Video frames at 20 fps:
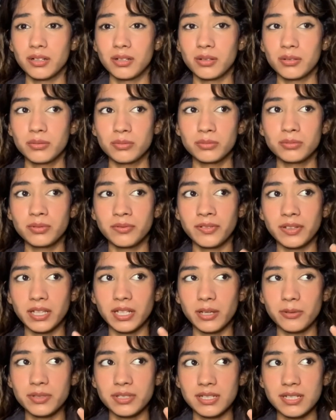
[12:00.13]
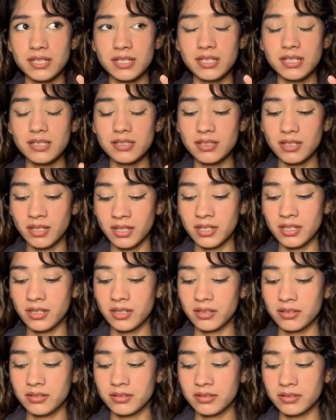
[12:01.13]
Ooh, I felt like I was going to sneeze.
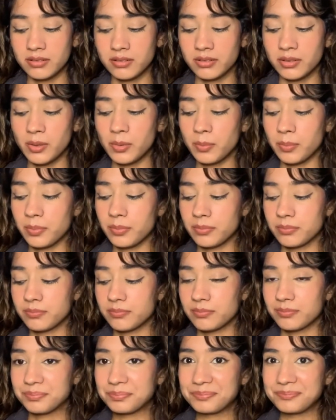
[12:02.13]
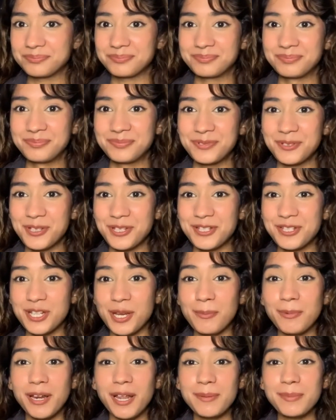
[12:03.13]
Nope.
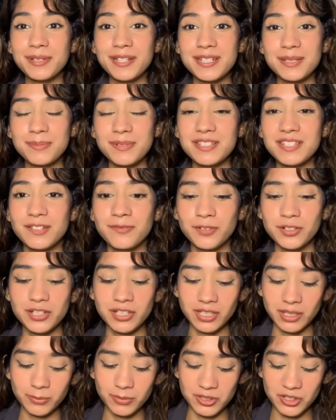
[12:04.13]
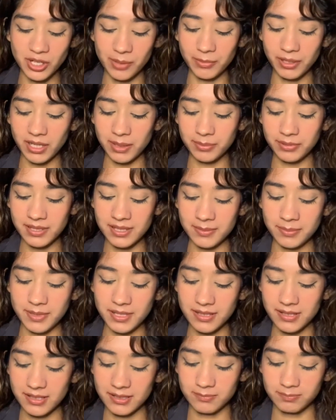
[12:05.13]
Gemini placements. If you're dealing with Gemini placements.